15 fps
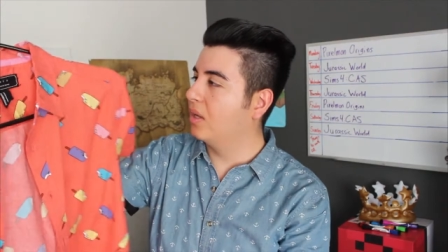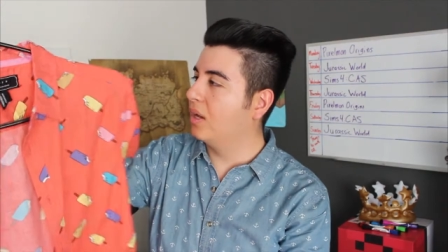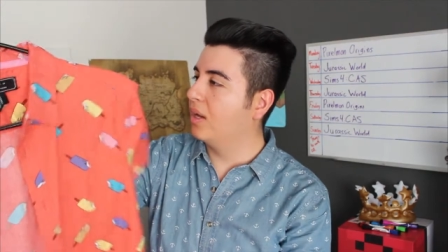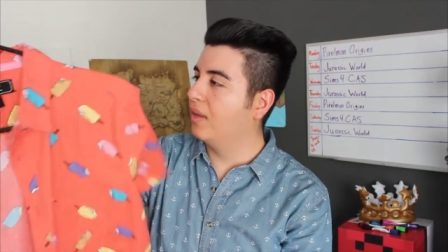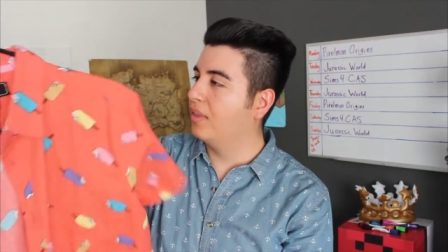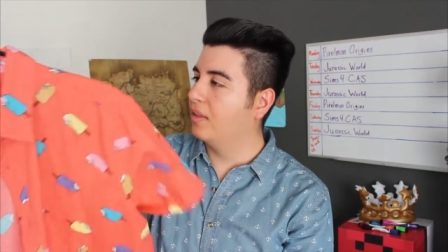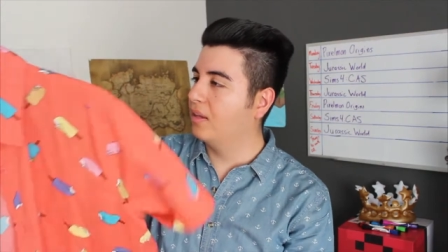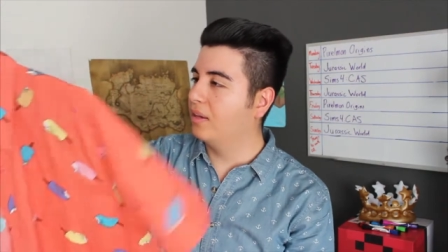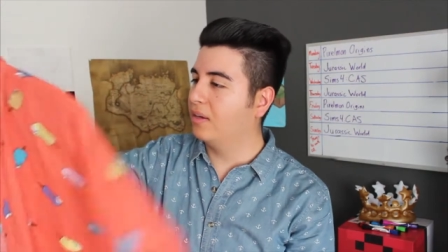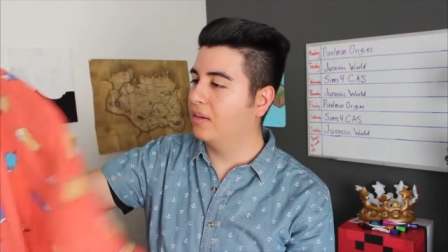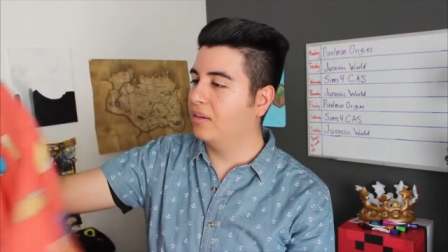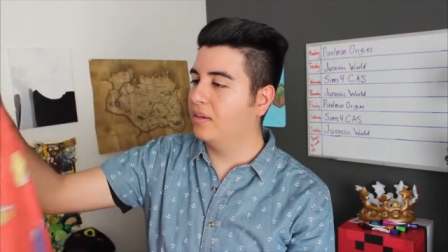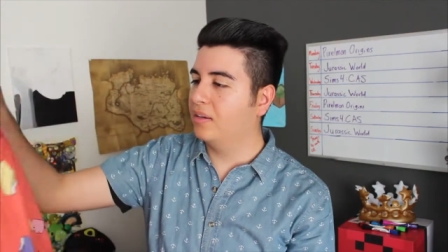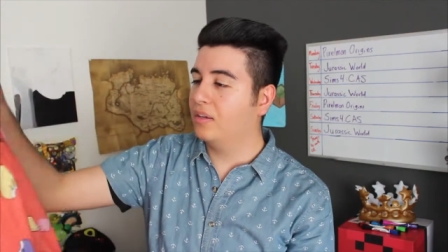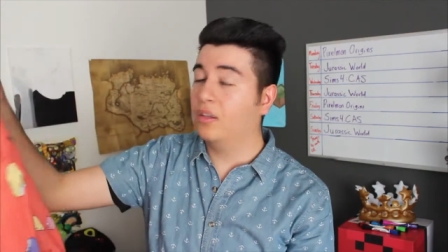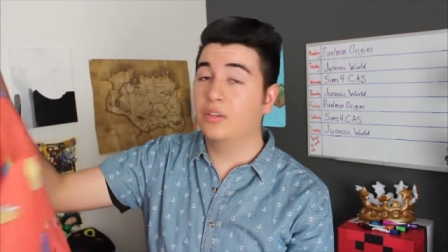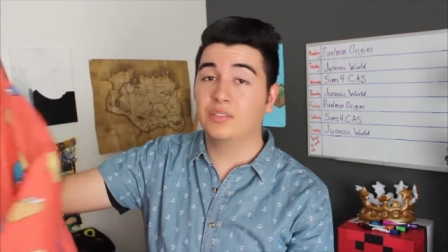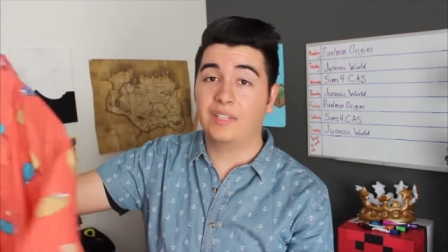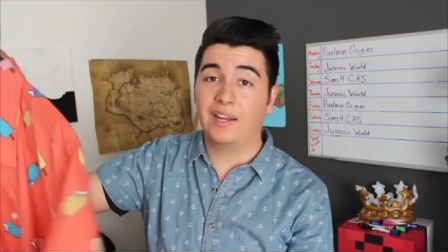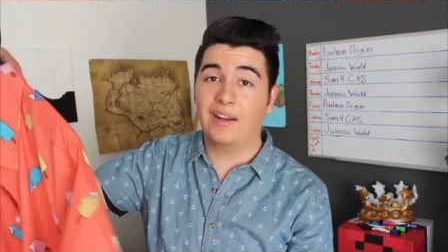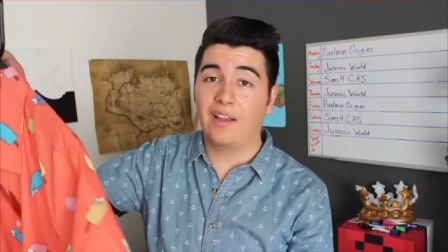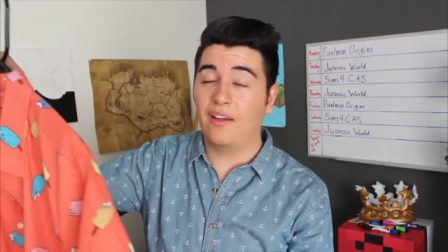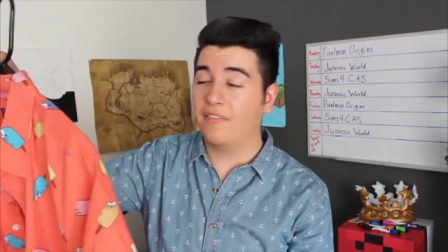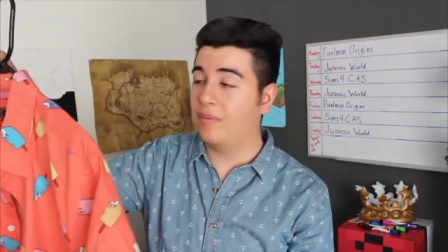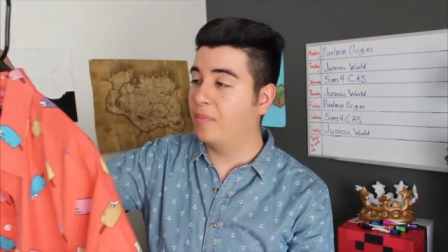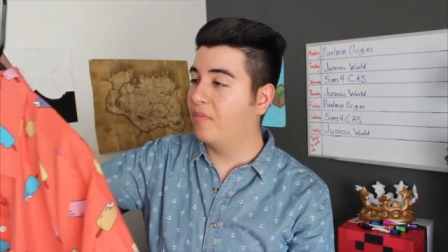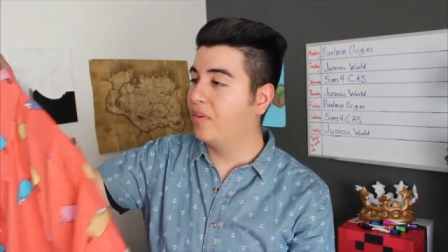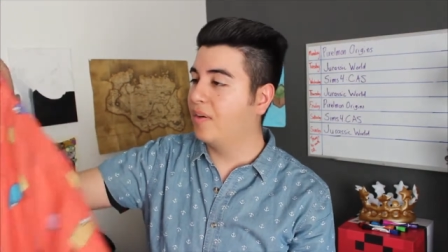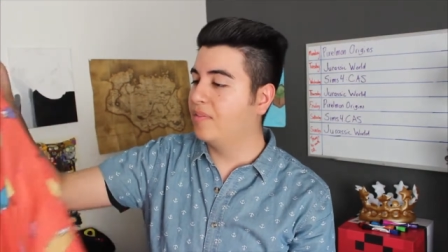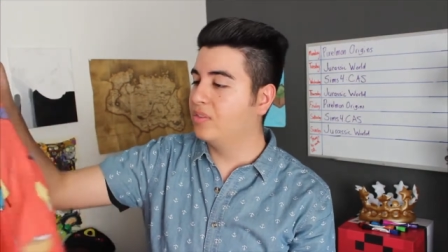uh, the clothes that I got
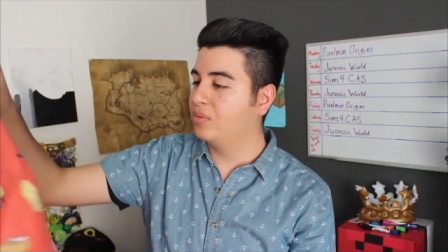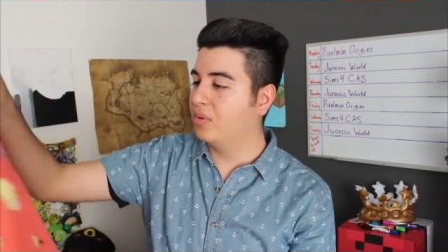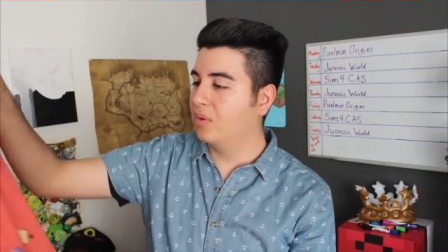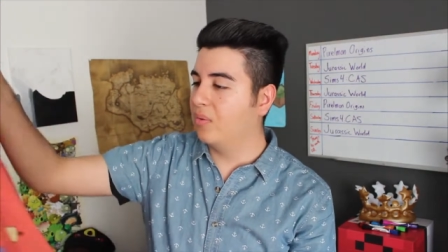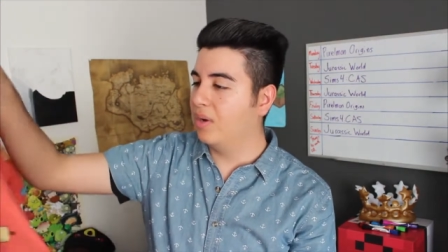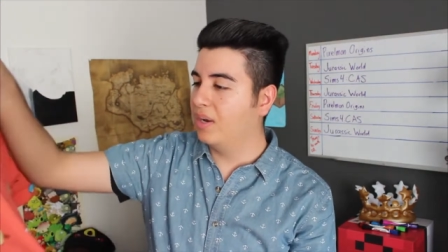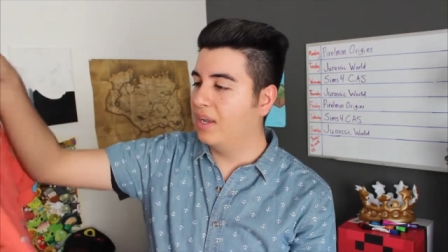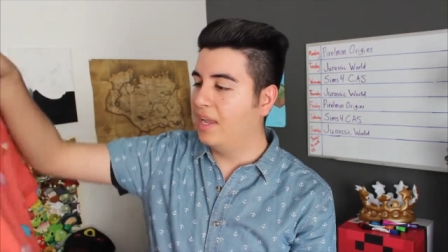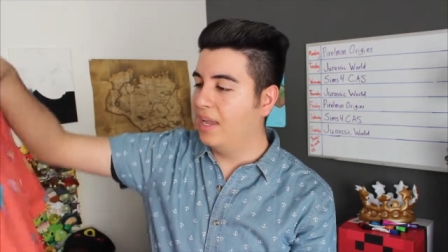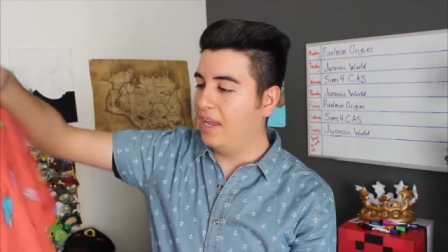from Forever 21.